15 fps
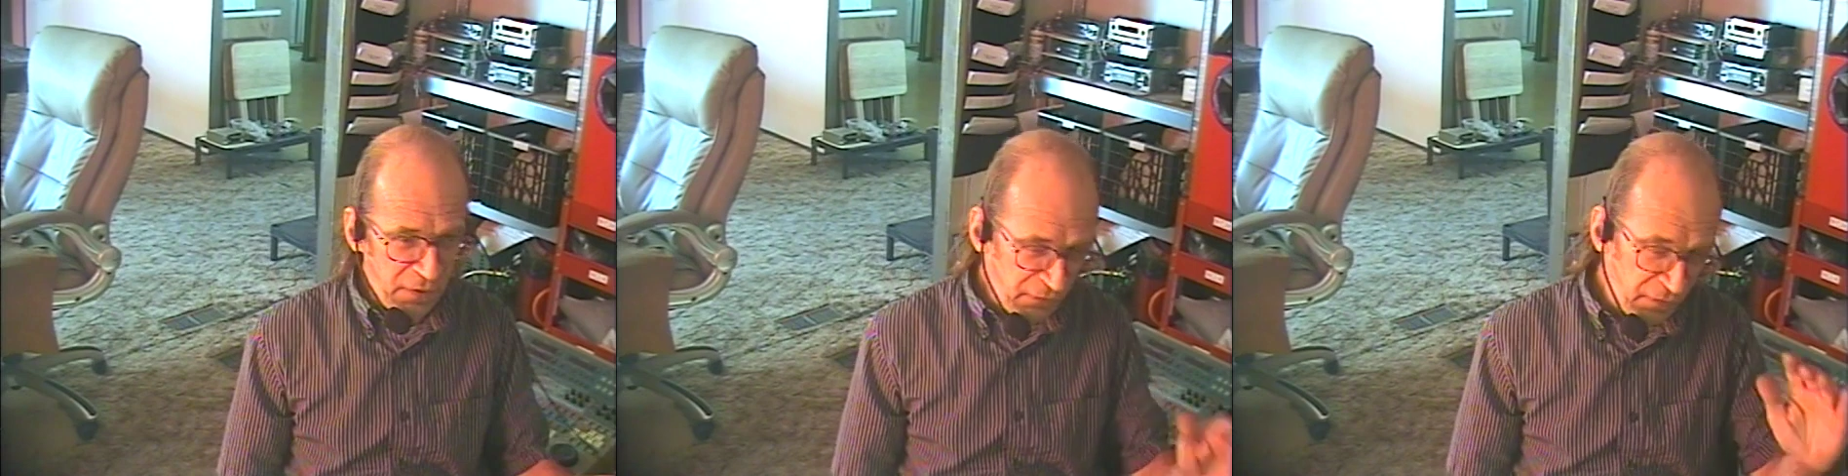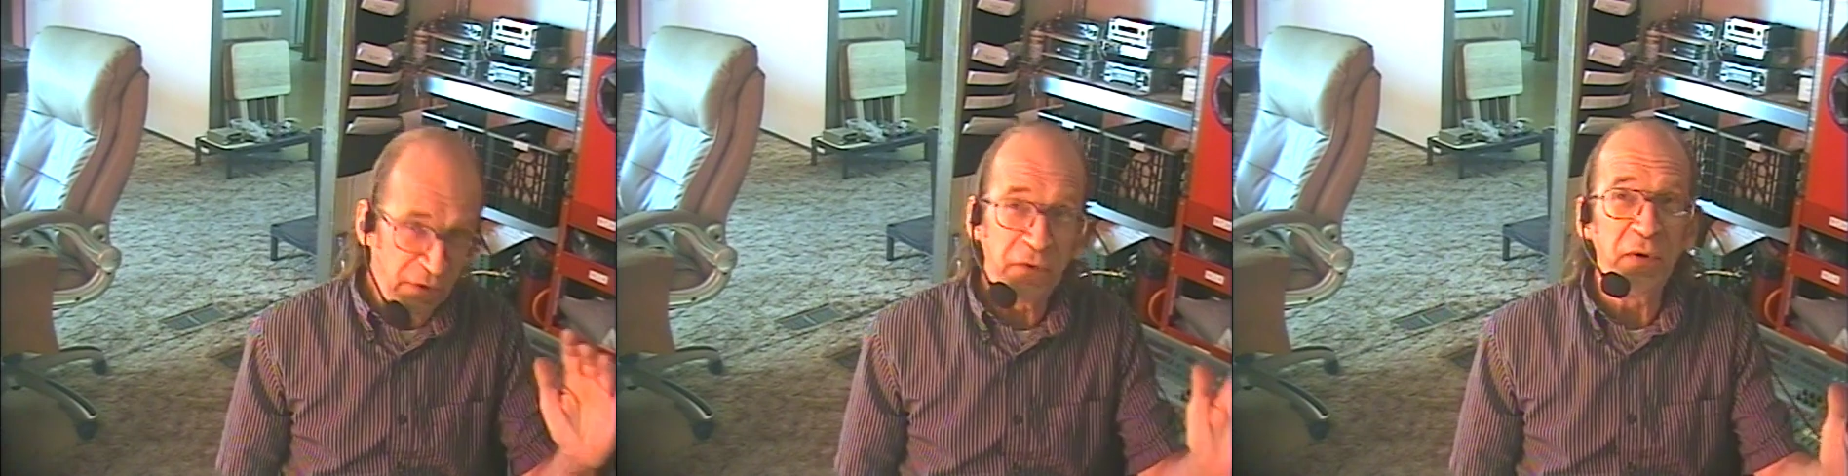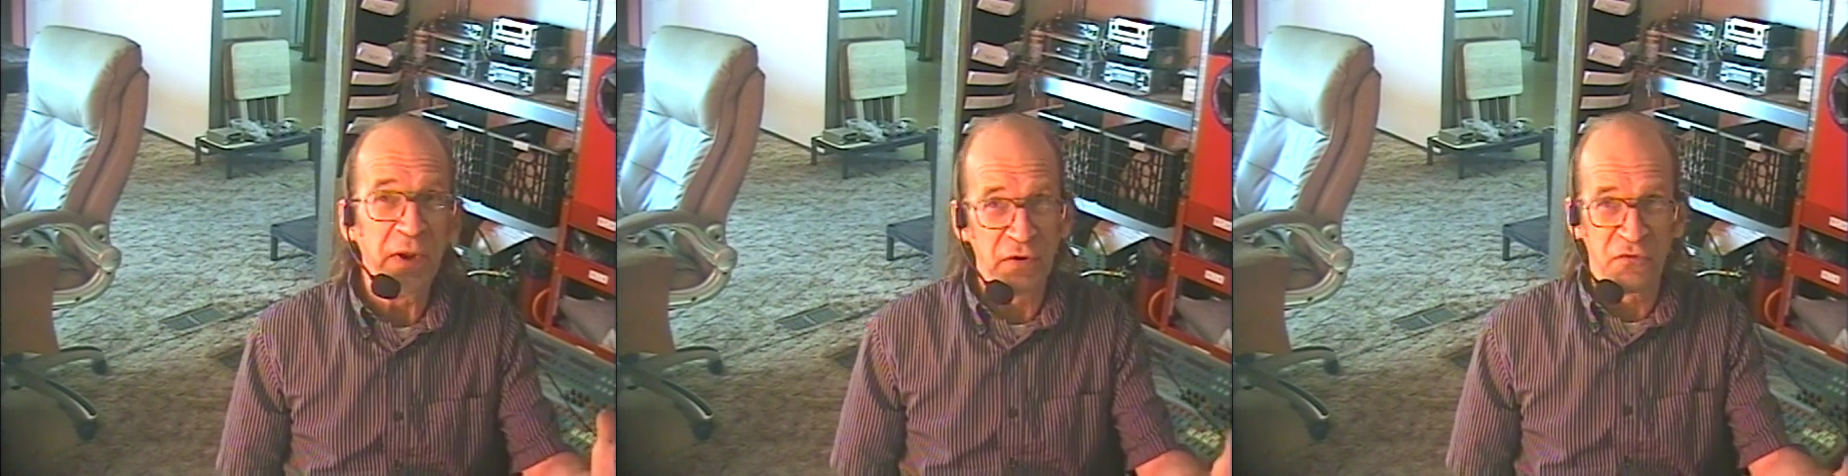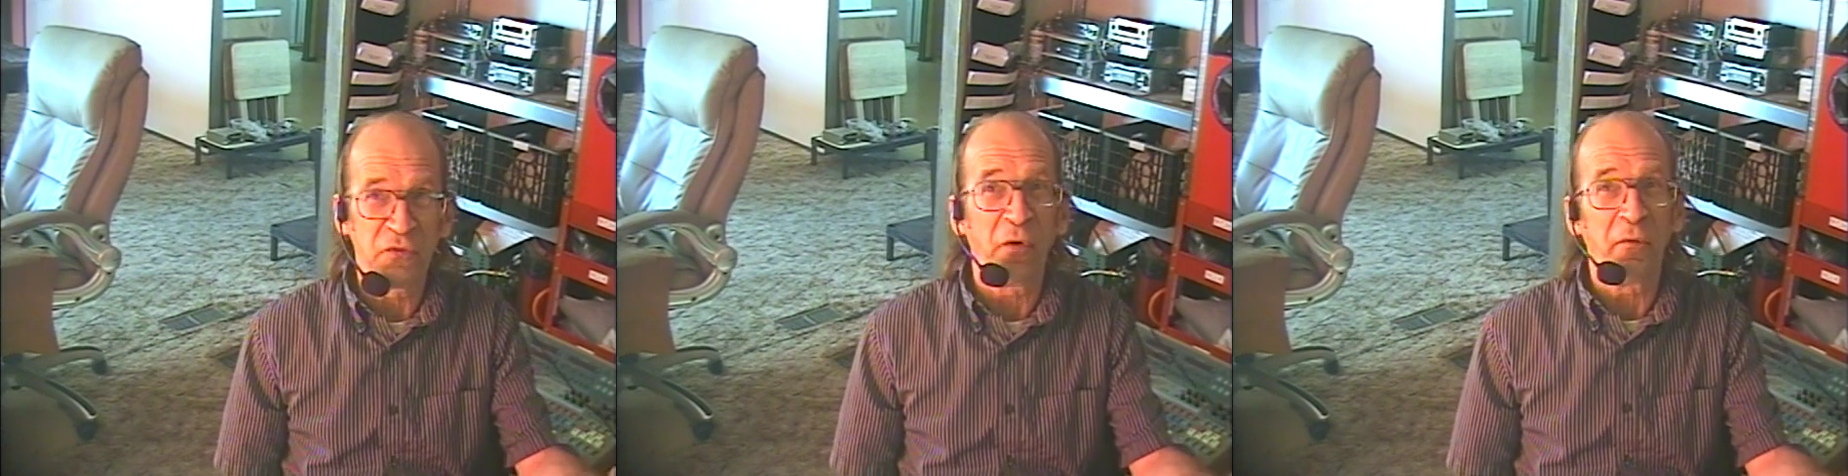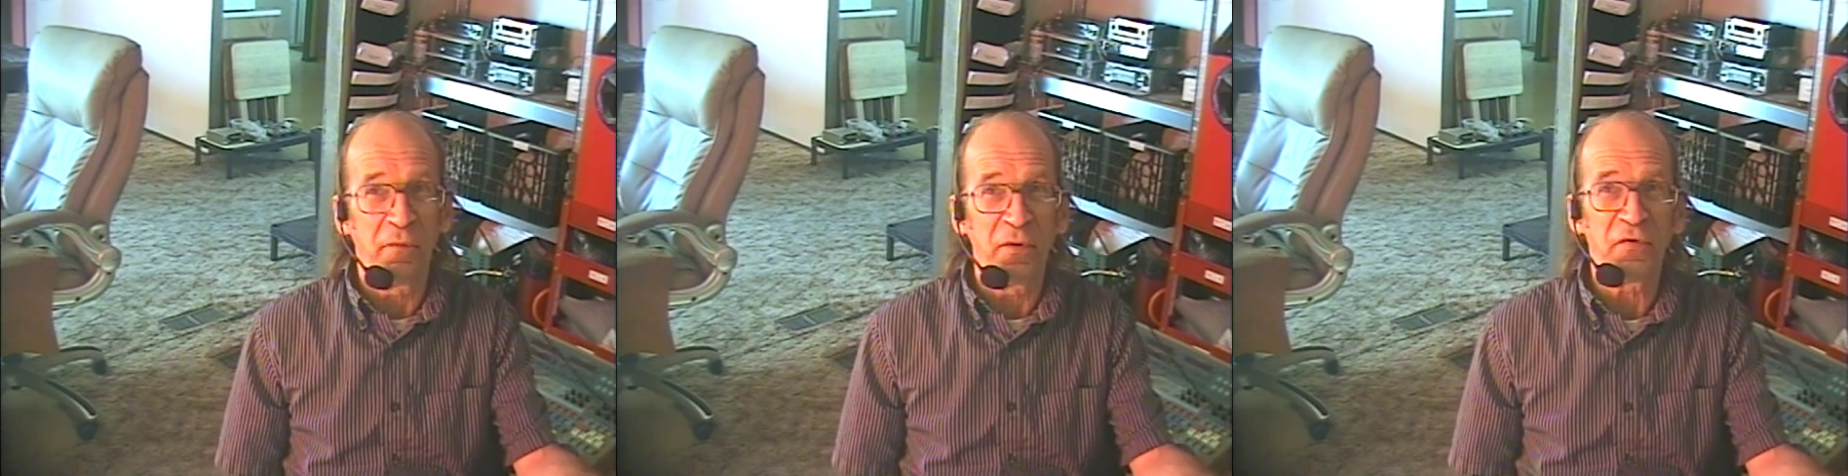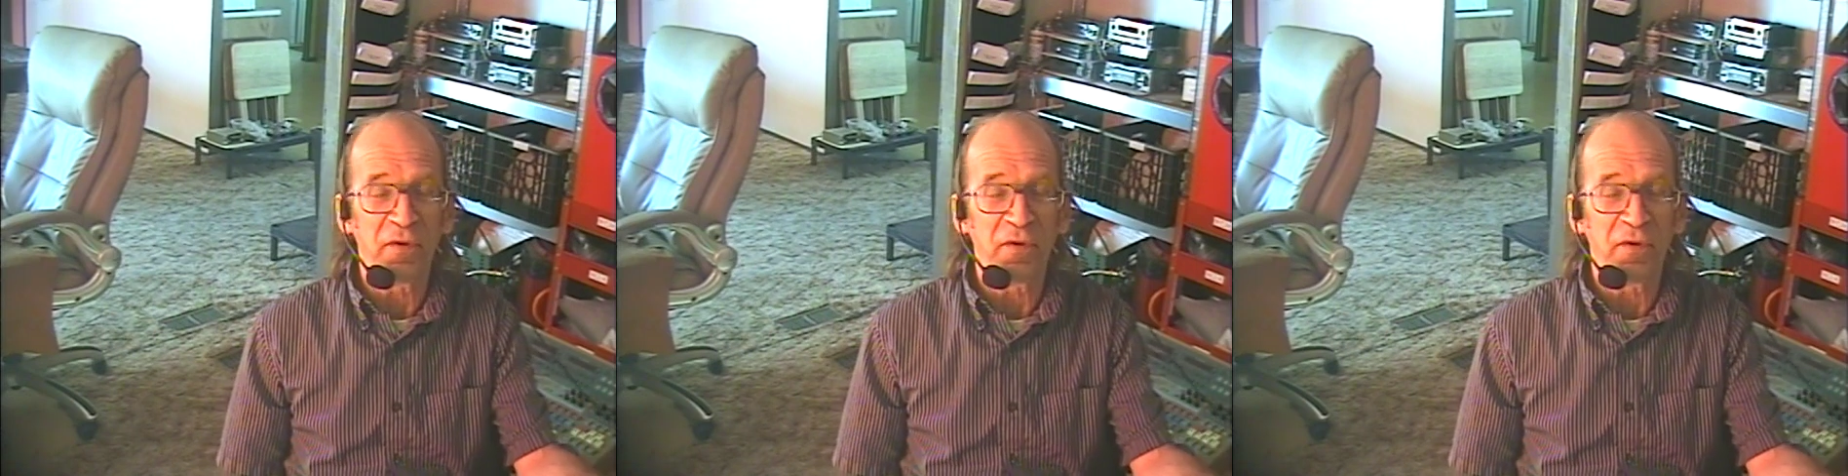did need service.